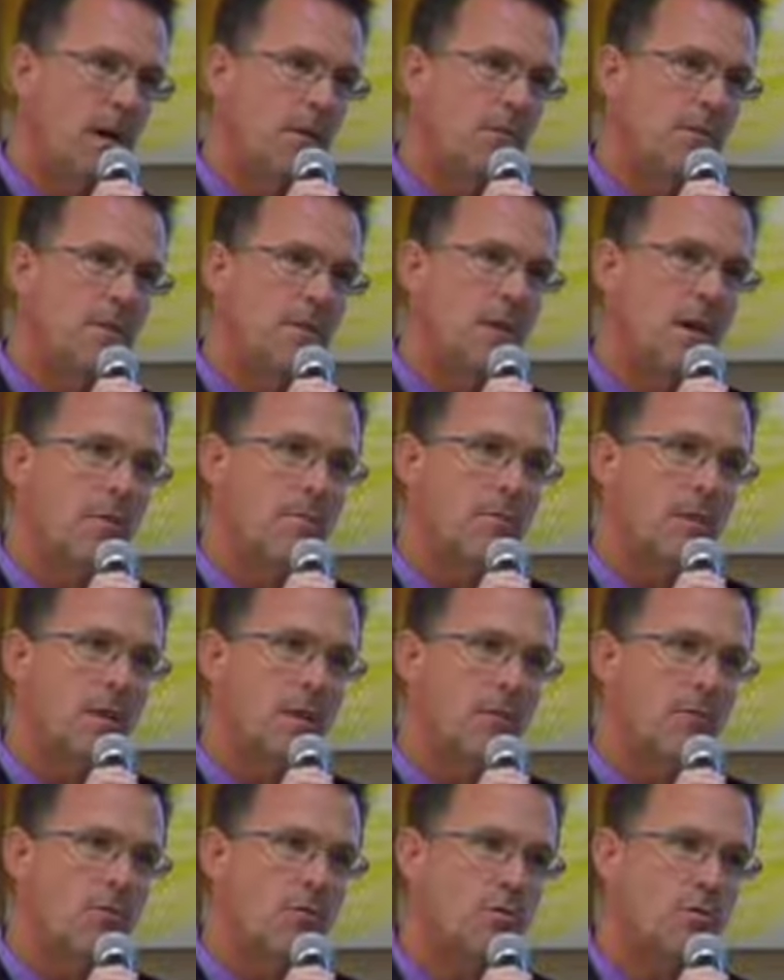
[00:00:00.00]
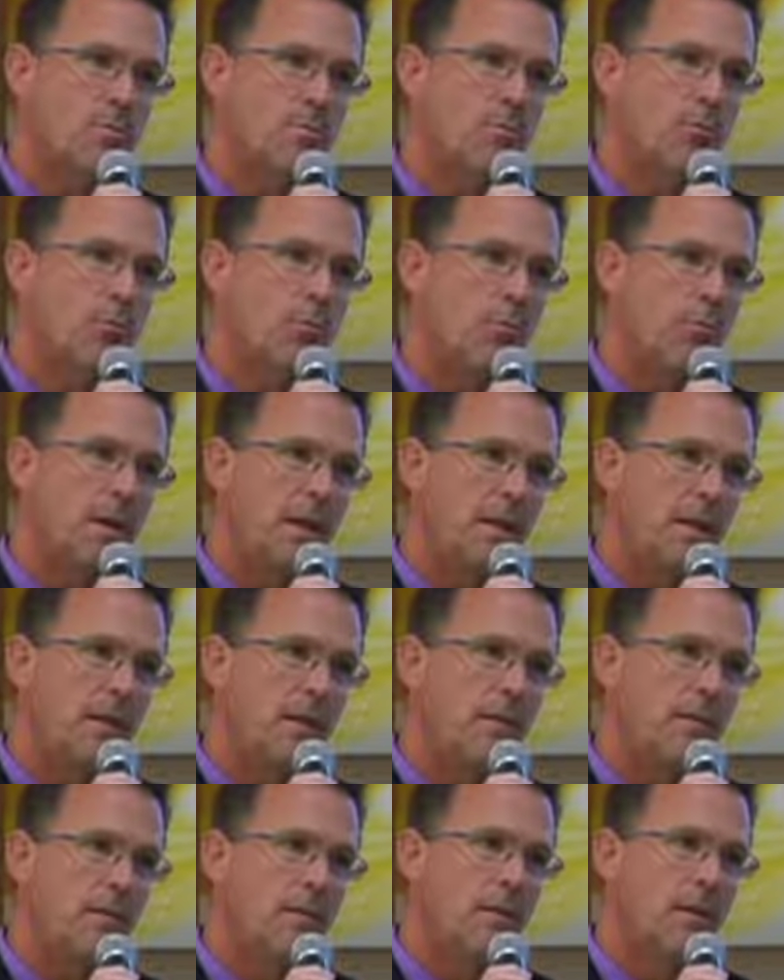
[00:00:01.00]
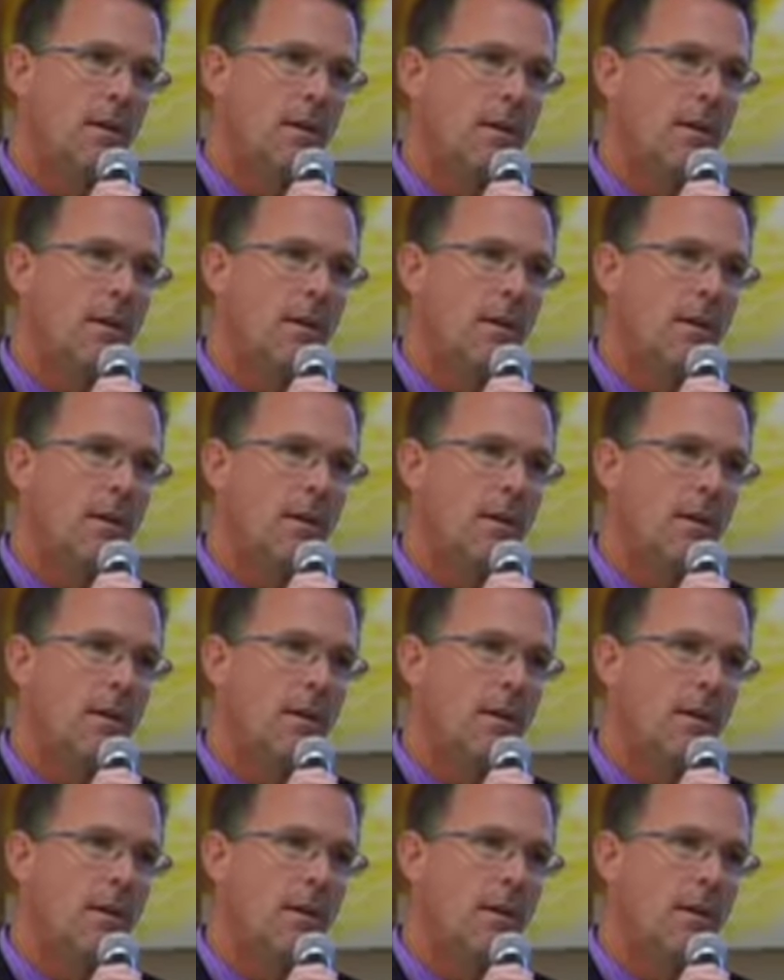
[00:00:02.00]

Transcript: Oftentimes law enforcement will be there,